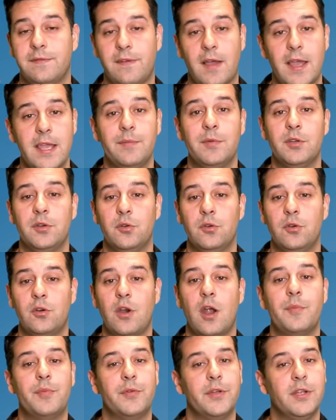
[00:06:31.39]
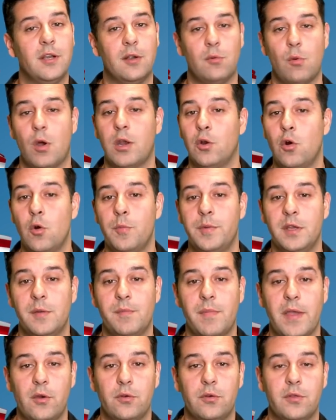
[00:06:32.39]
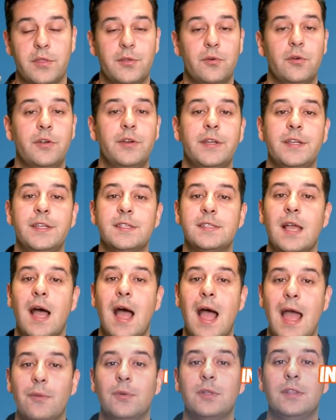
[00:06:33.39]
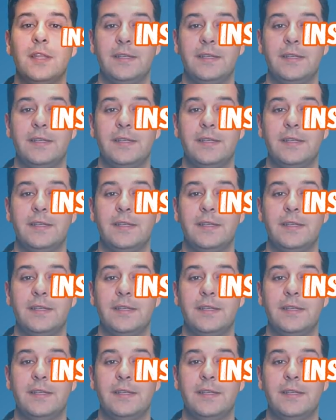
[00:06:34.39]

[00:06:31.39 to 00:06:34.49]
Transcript: if I am an owner operator, I want to open up my own authorities, I would